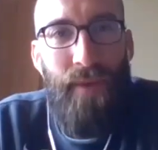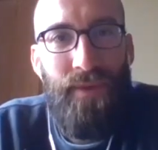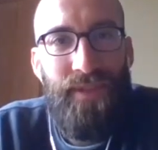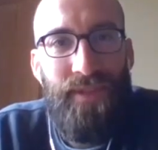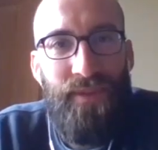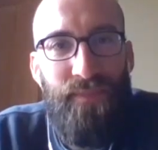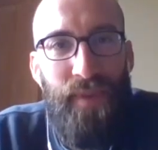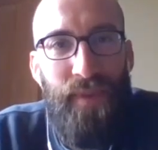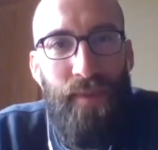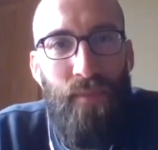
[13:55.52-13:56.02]
was
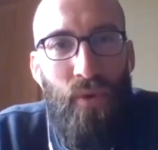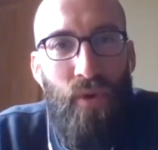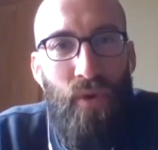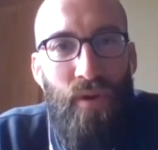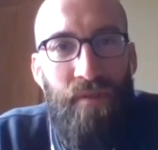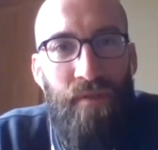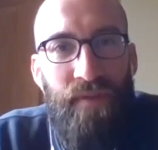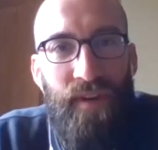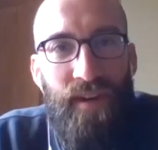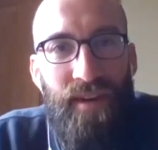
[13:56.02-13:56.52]
a bit
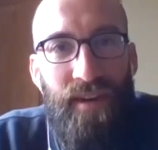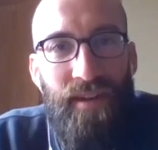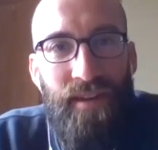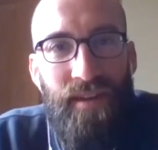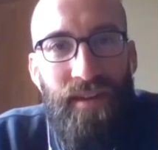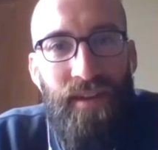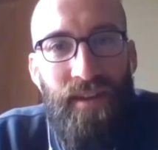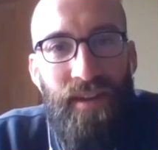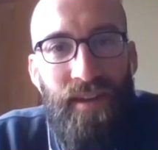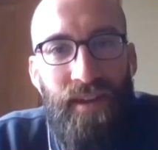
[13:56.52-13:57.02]
more
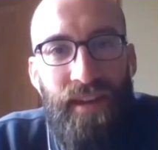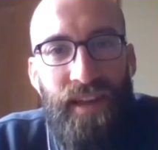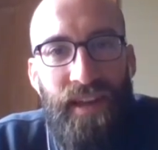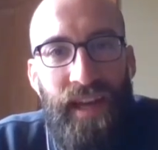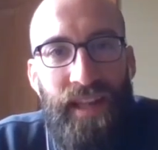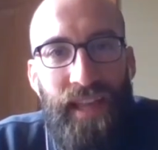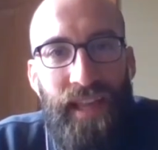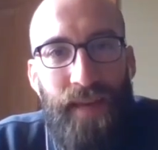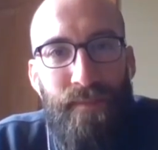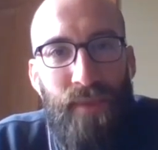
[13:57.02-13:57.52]
he
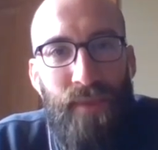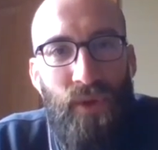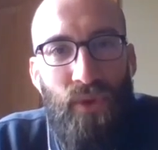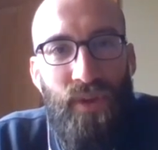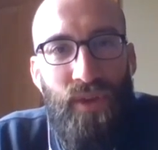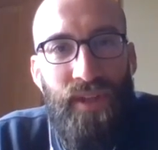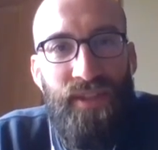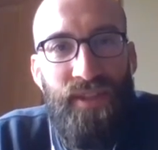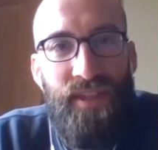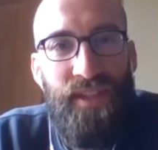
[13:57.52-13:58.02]
had that middle
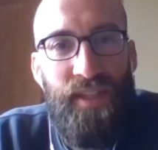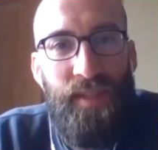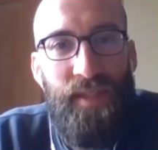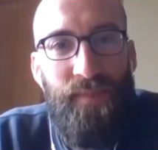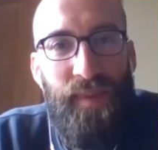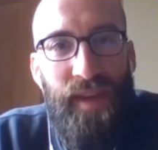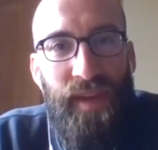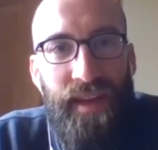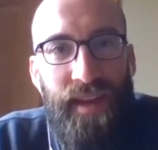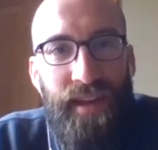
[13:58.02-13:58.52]
distance
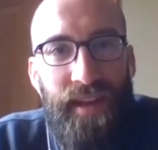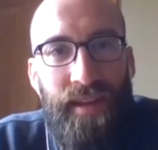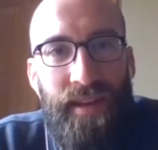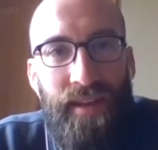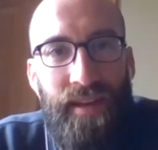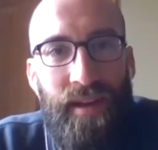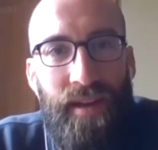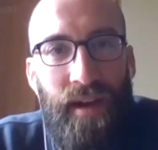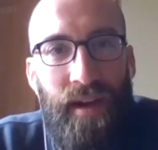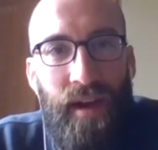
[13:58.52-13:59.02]
speed.
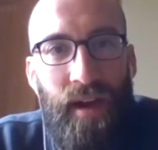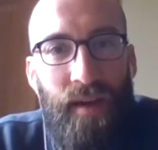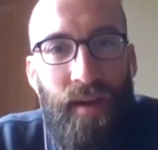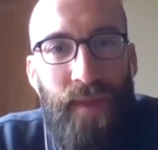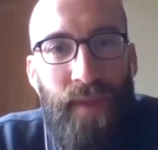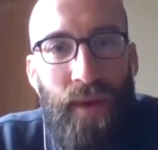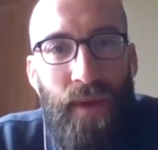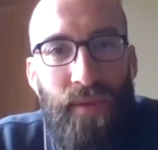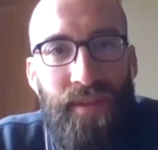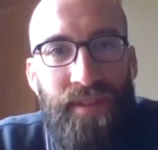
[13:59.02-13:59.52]

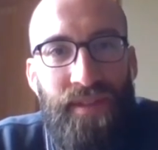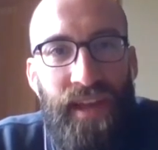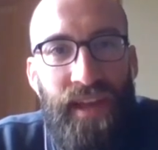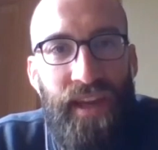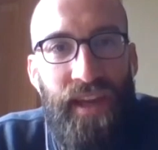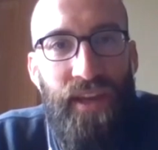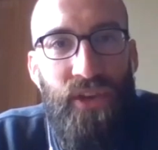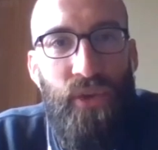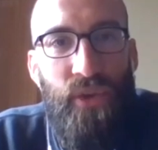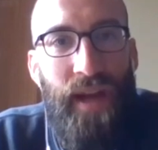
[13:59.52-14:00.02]
I would
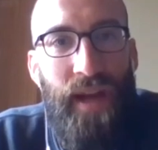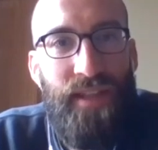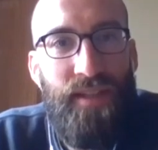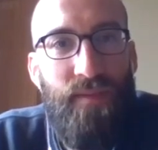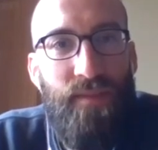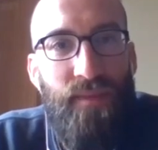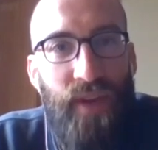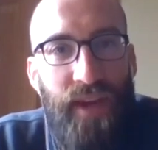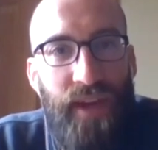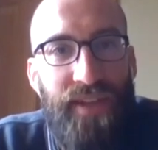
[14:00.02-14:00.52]
say you had
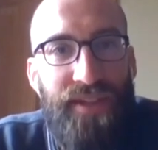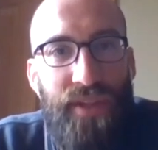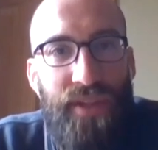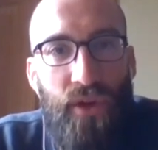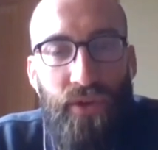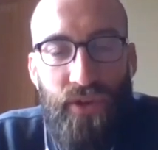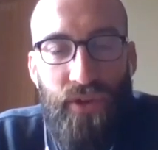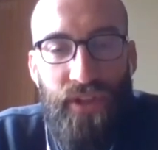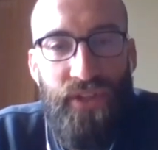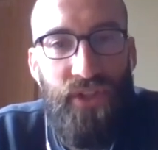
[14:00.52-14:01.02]
some nice
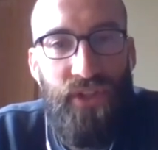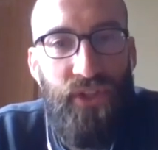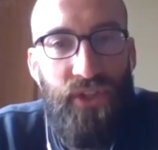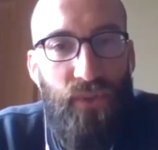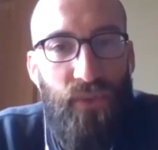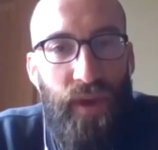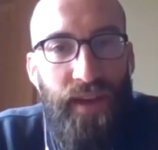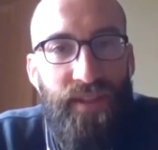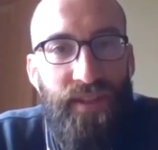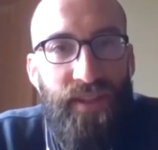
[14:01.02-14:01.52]
longer
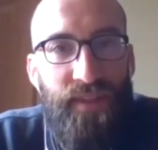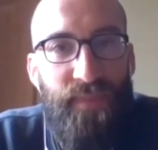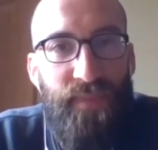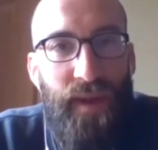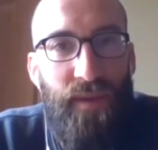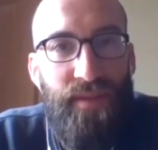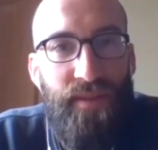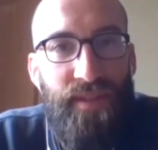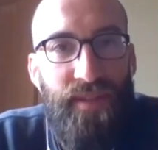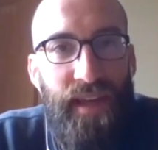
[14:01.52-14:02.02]
distance races, but
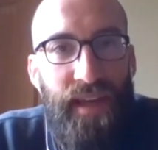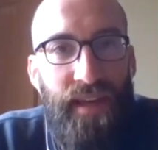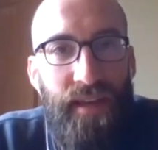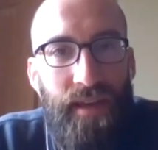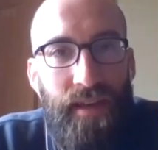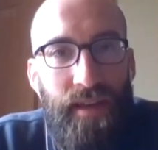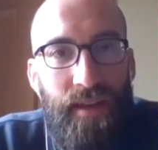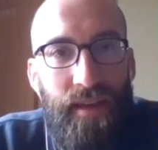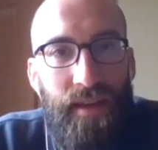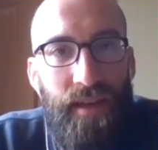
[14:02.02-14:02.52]
I would say
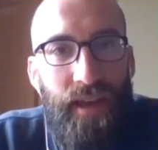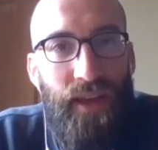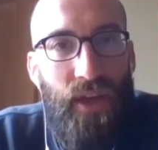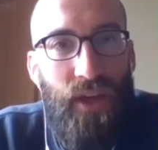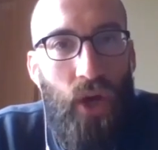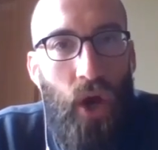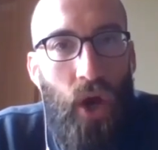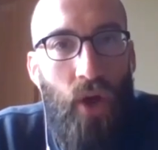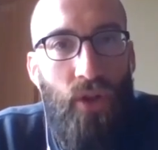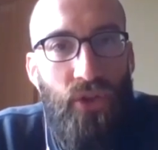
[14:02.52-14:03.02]
in
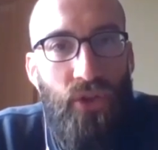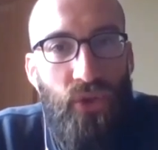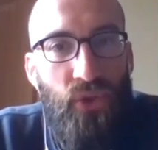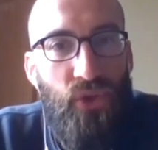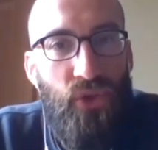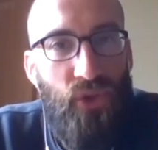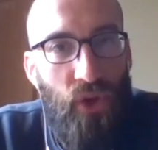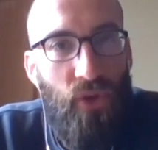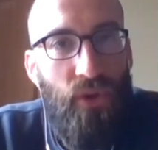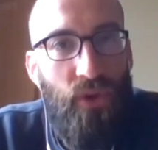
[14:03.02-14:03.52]
college you
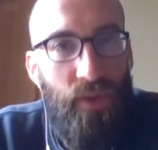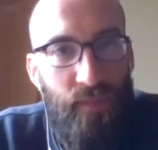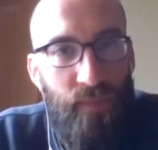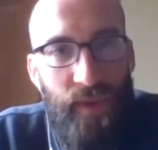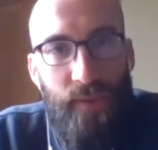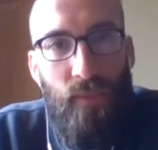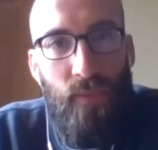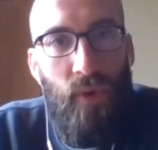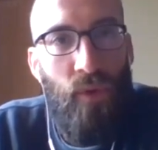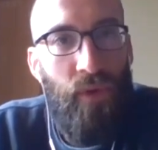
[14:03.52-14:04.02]
struggled a
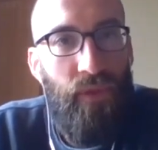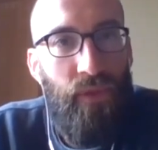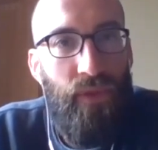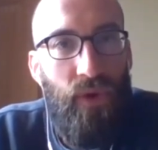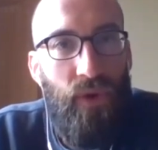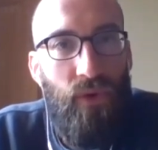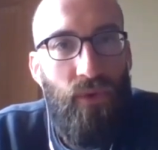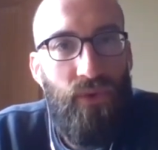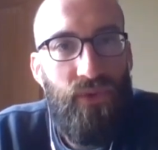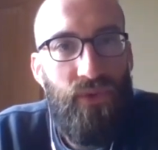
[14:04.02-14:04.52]
bit more with
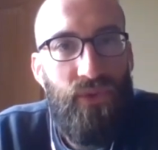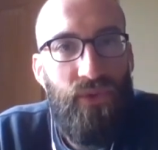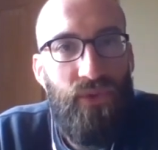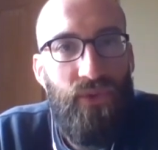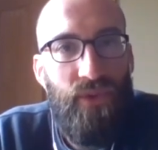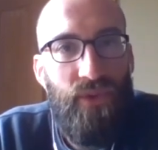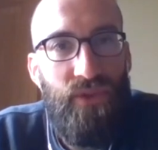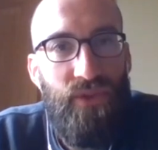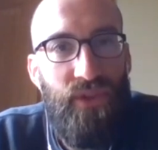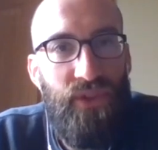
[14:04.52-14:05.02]
those
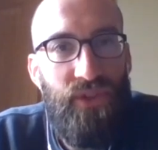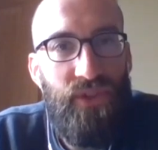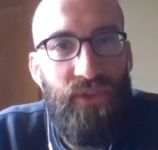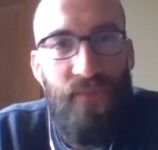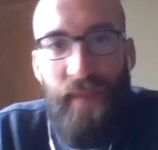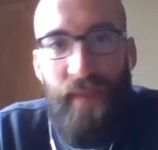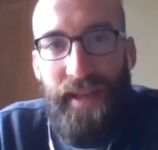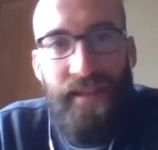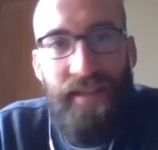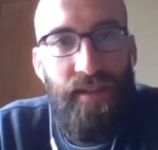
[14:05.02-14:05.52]
just
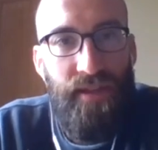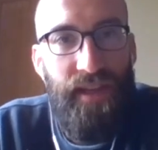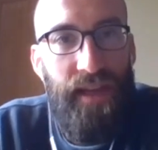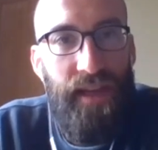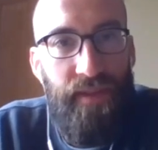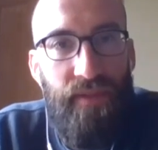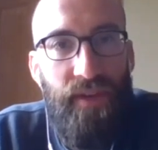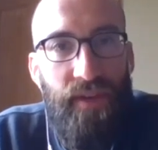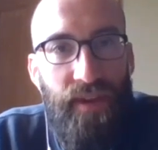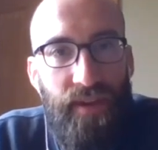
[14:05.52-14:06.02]
mentally,
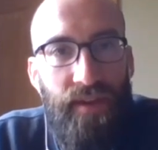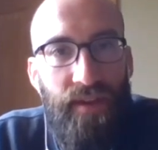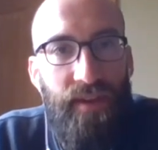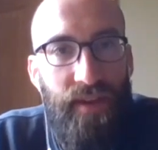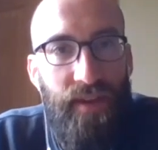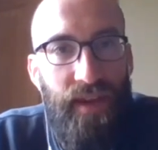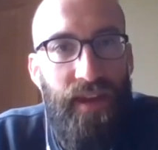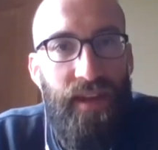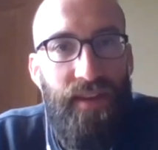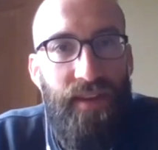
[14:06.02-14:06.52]
I think.
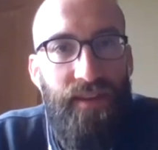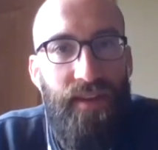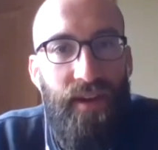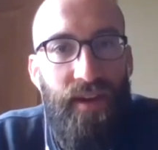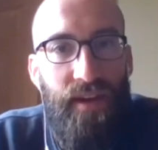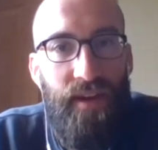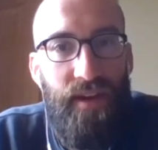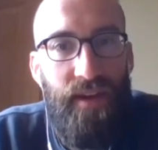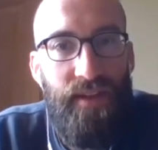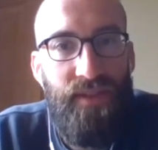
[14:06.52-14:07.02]
And
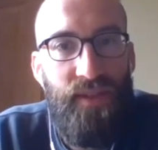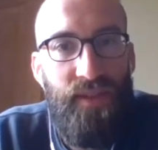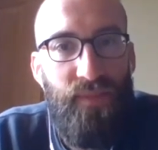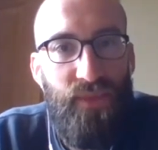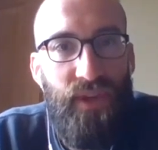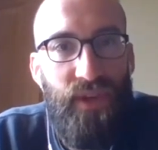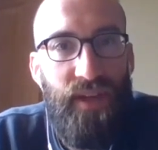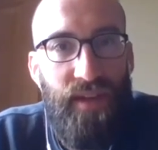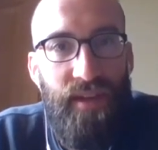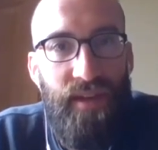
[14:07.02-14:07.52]
it
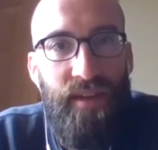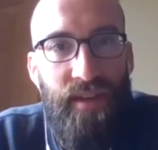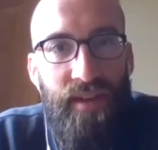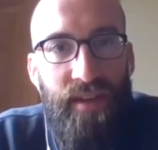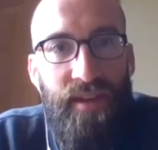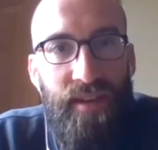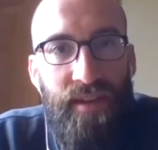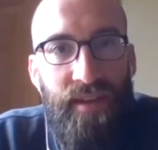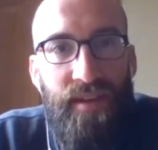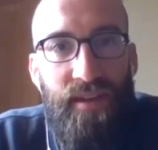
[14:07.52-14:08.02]
seems like,
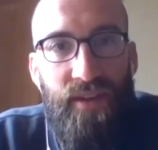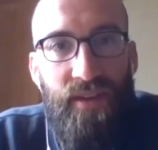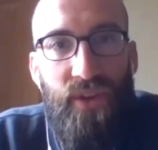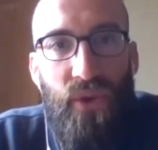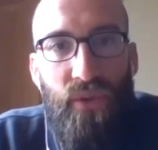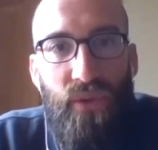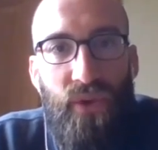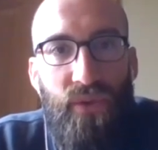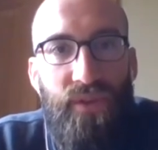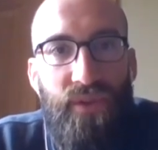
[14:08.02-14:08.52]

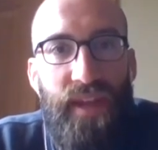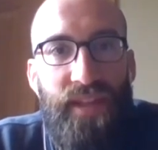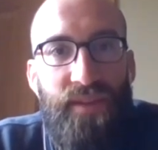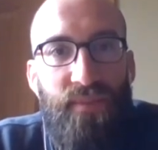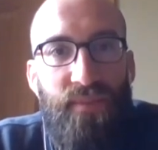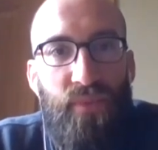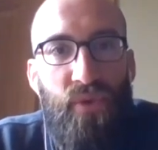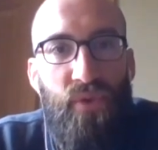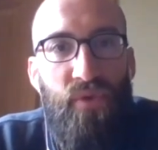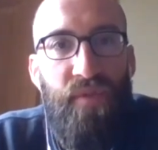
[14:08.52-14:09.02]
that's
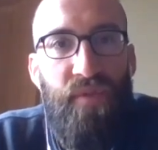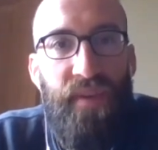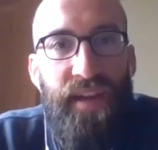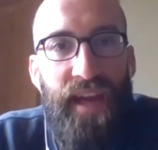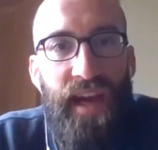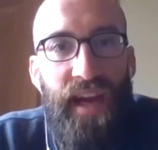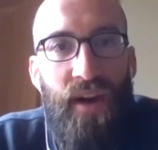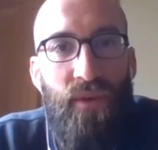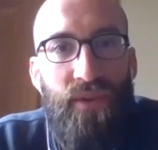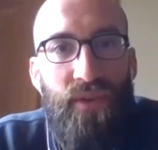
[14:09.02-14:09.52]
improving
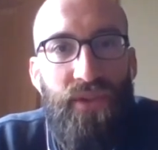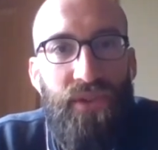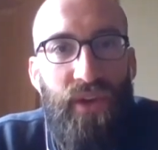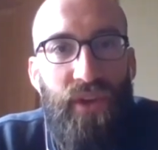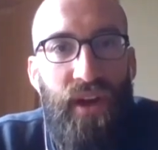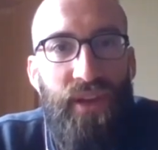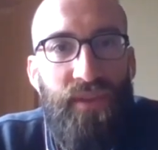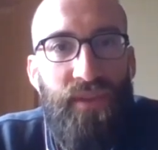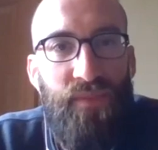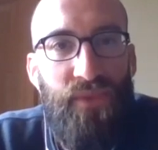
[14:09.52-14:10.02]
now, which is
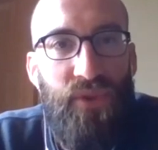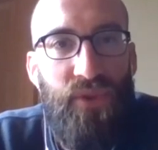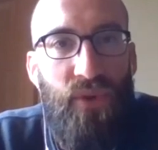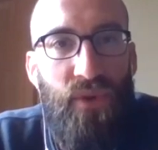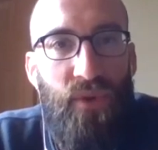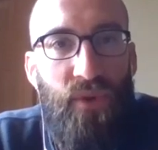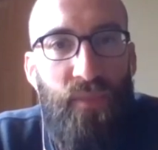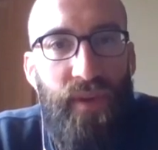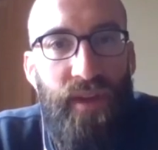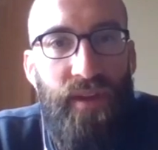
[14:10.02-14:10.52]
awesome. So
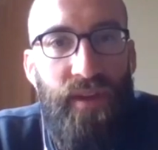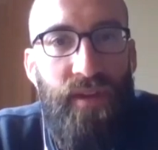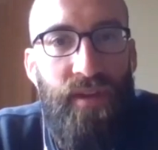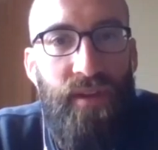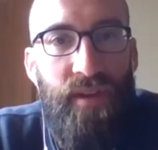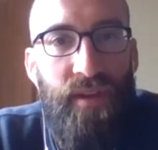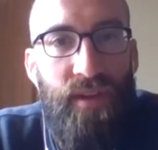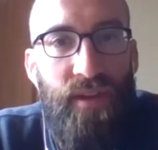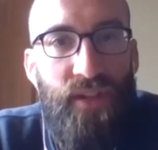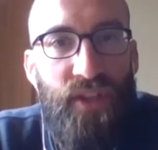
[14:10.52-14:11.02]
it'll be
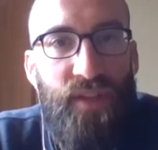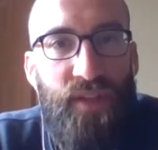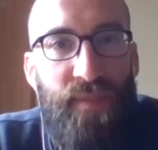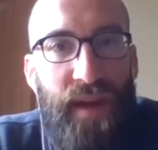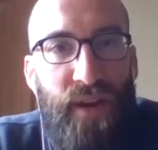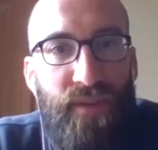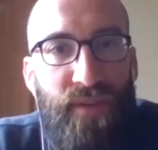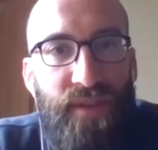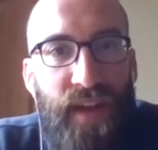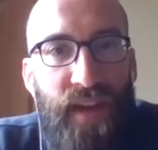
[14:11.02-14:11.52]
just a
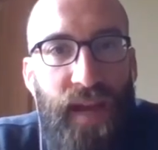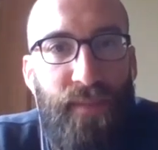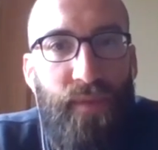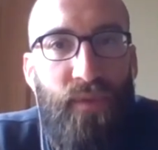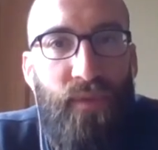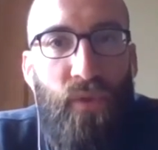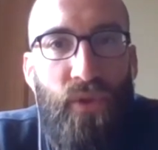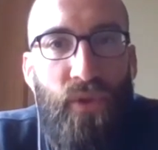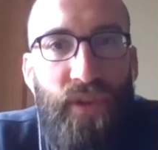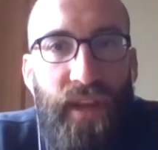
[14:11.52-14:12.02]
matter of time
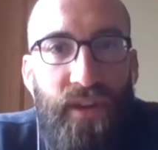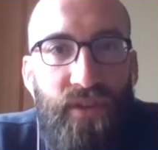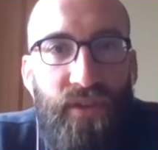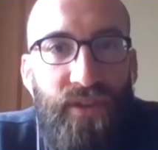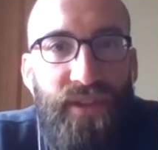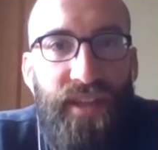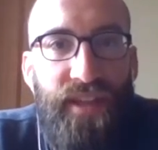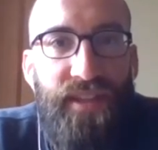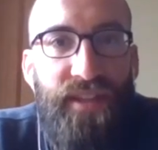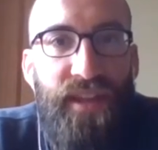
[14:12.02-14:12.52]
before you get under
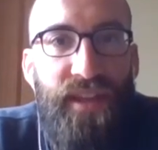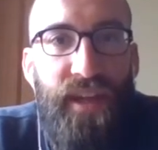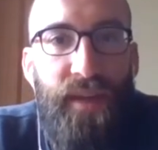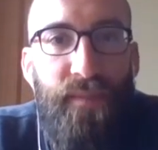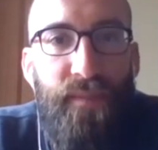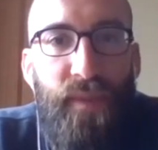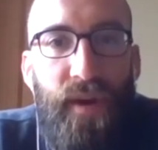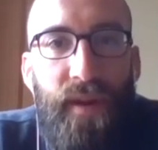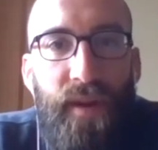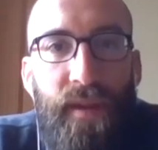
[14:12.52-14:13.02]

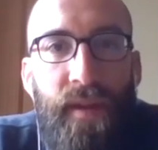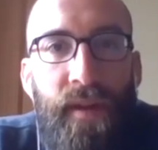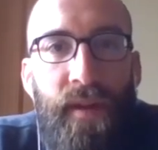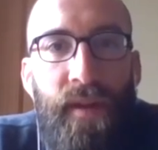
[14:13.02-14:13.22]
16. But